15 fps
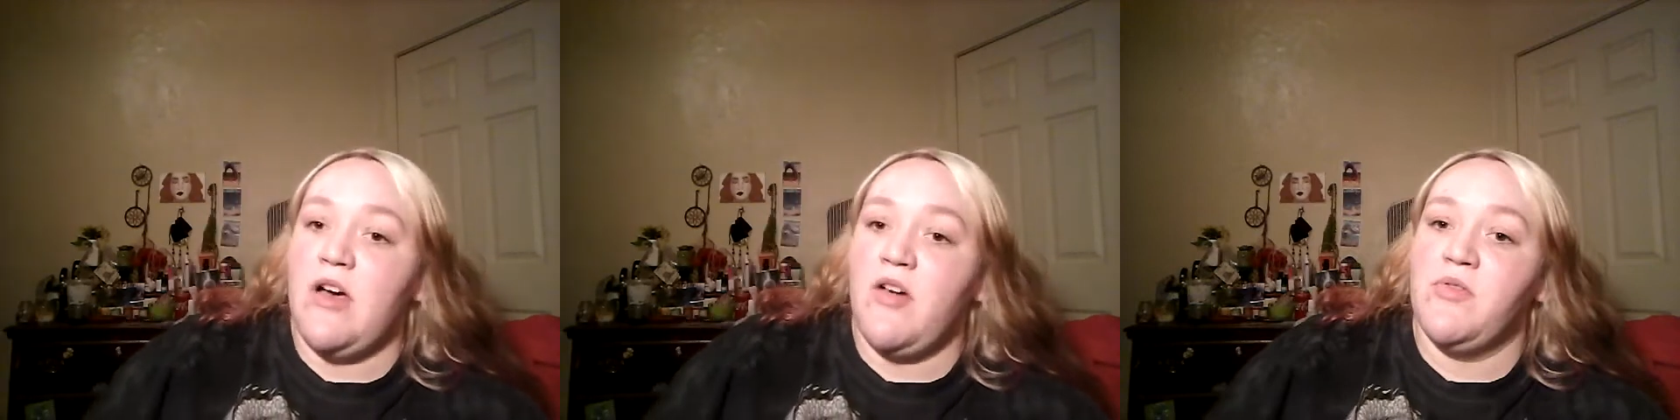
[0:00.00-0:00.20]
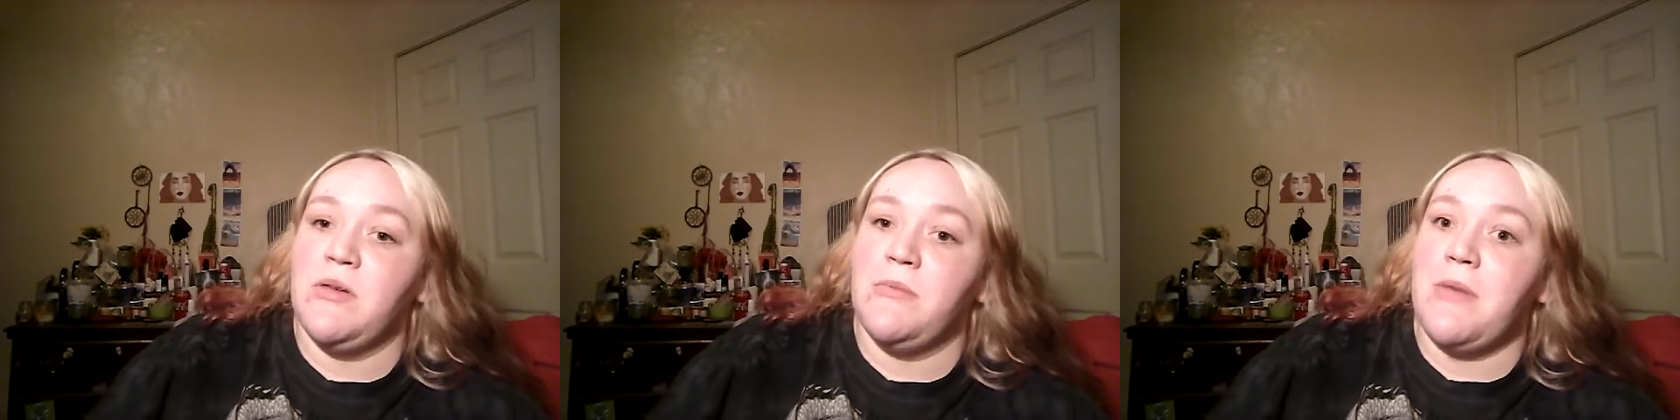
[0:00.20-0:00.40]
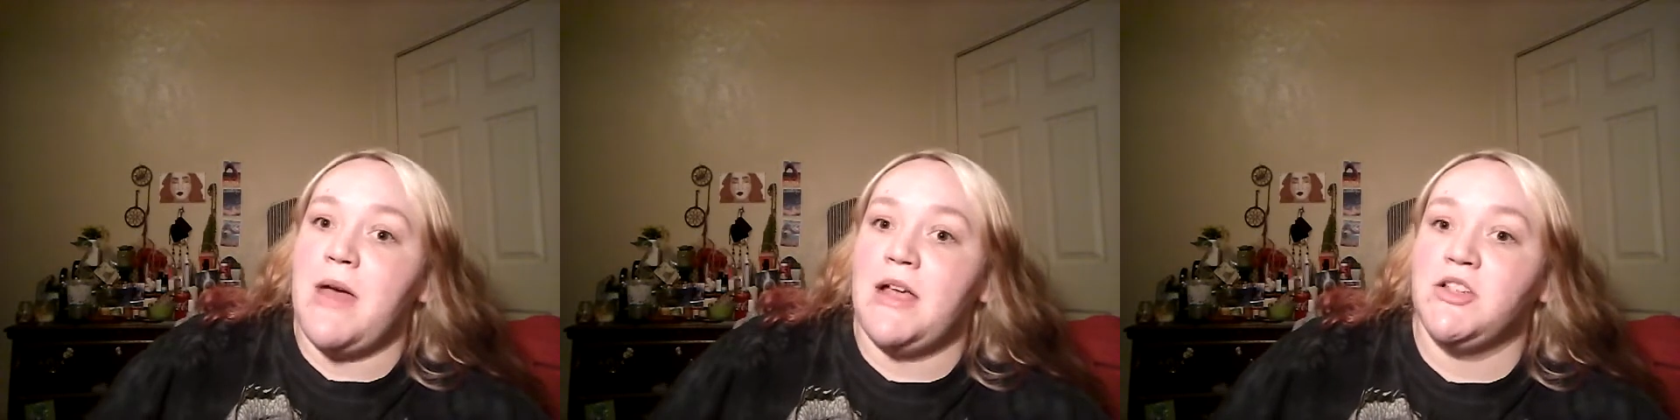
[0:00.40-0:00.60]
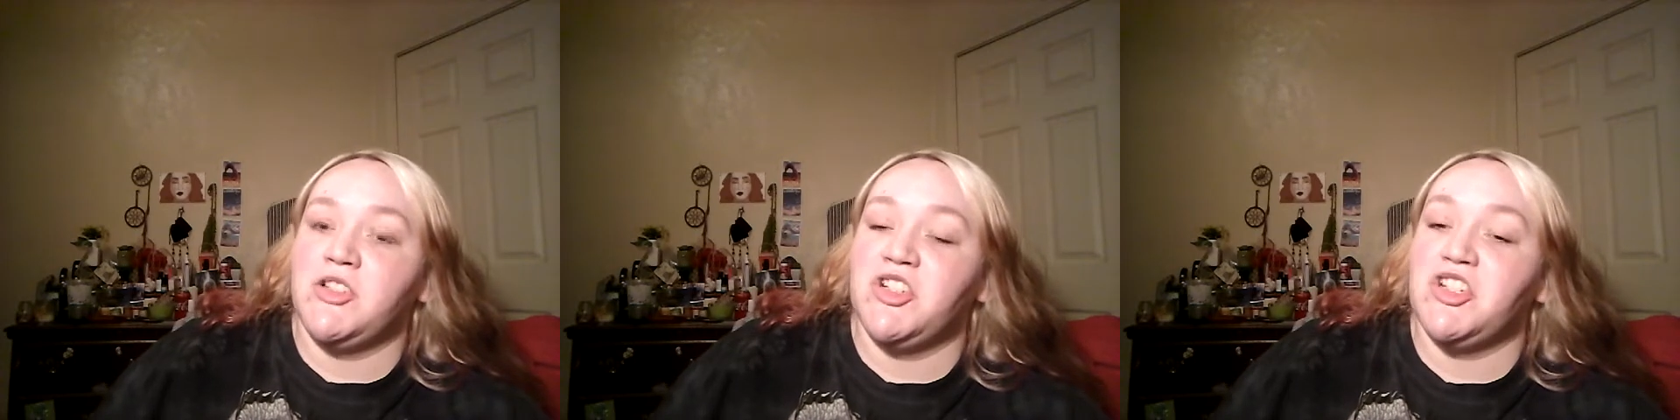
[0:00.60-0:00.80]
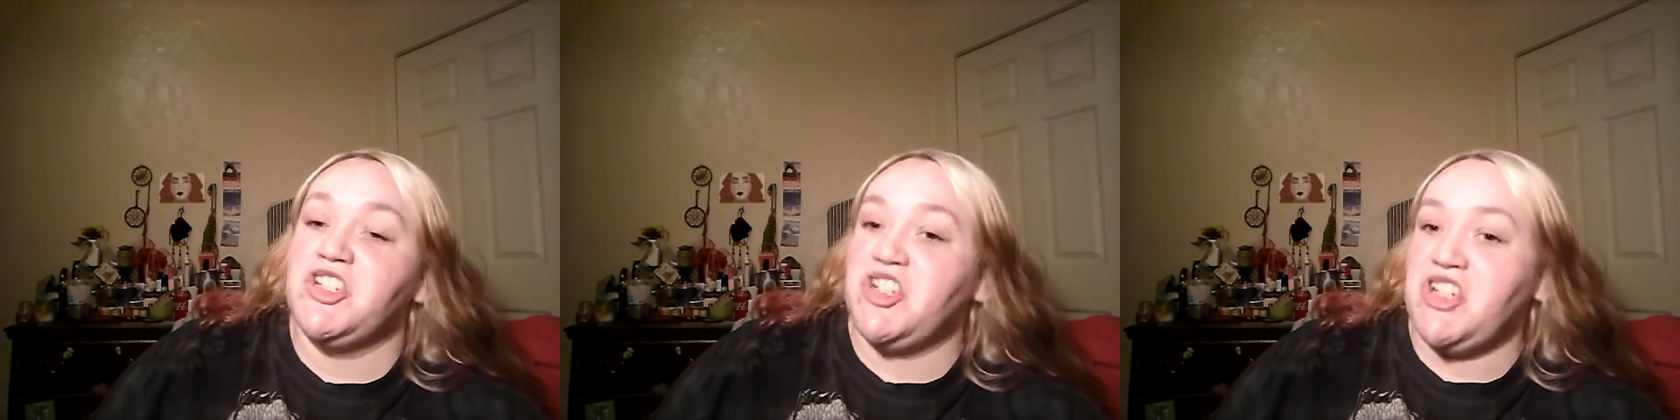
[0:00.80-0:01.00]
of the
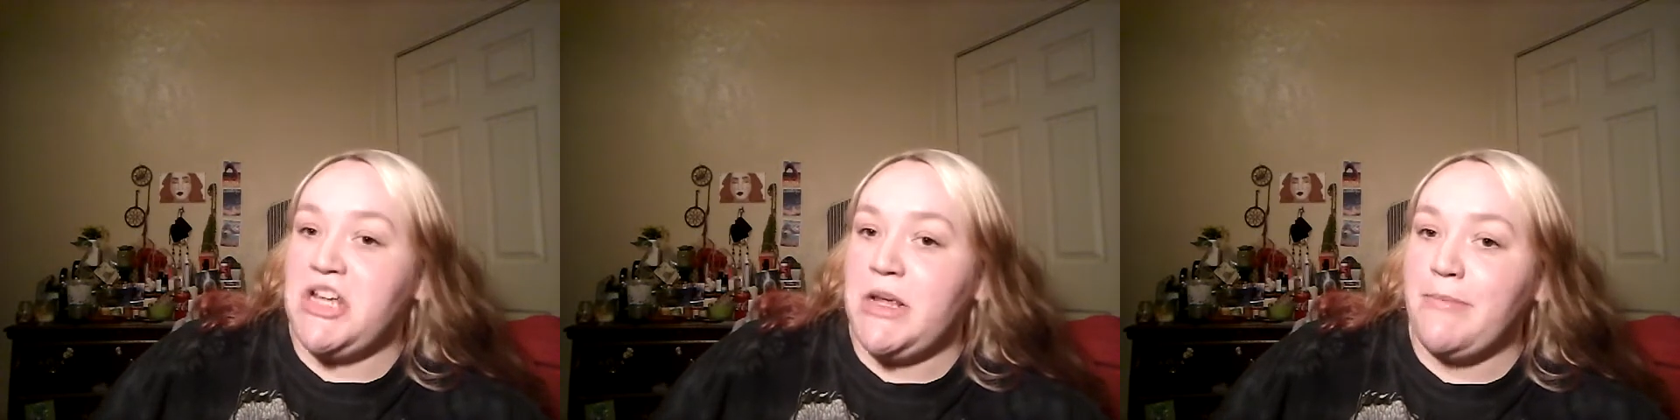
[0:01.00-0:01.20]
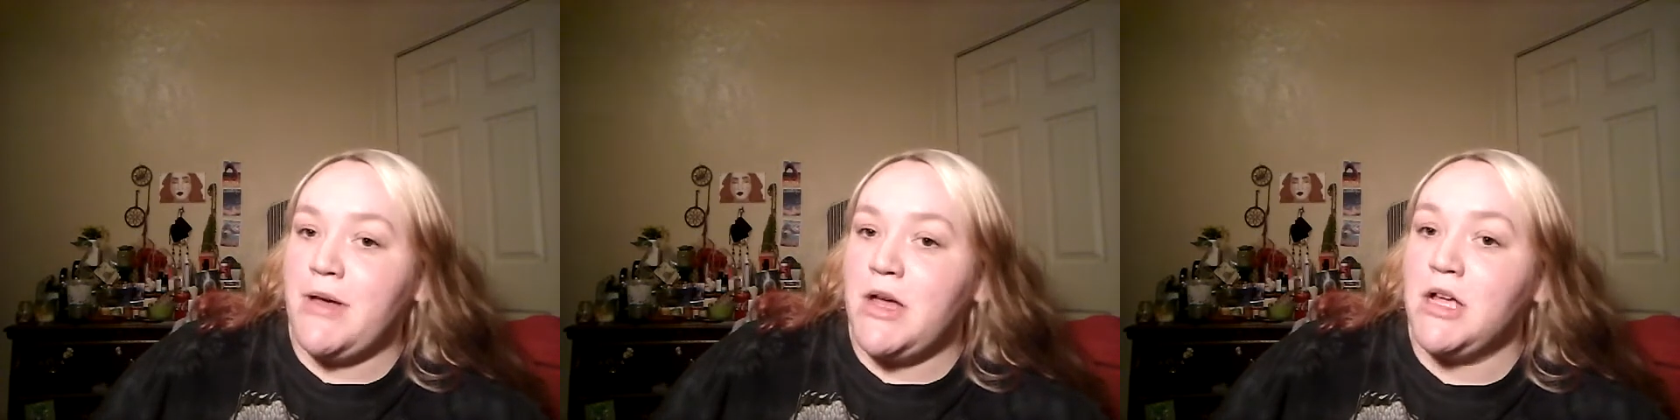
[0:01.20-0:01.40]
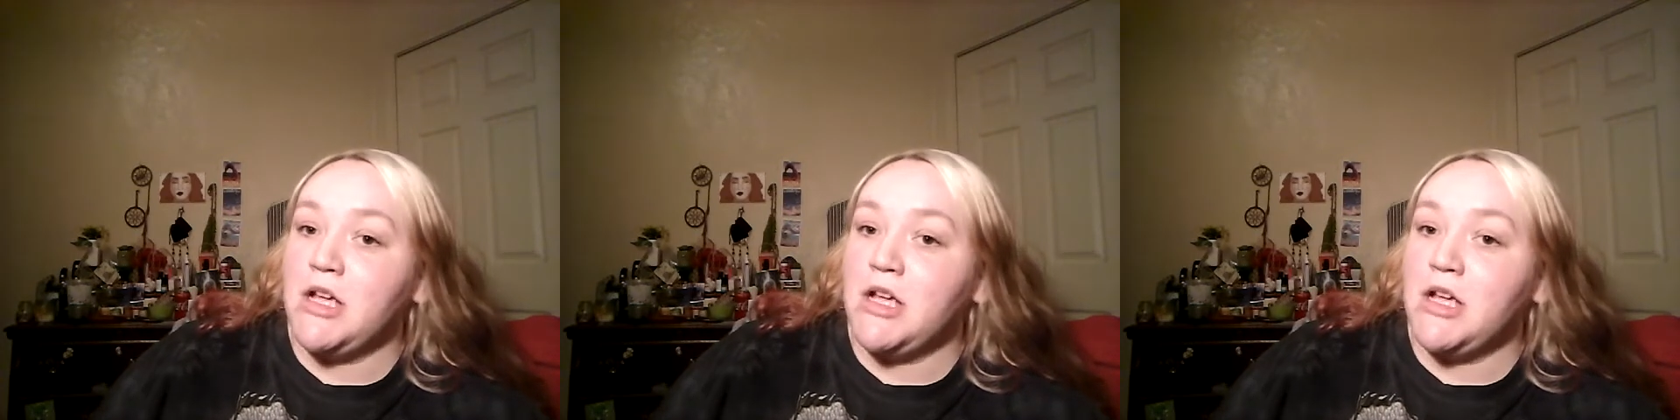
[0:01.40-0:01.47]
best cheap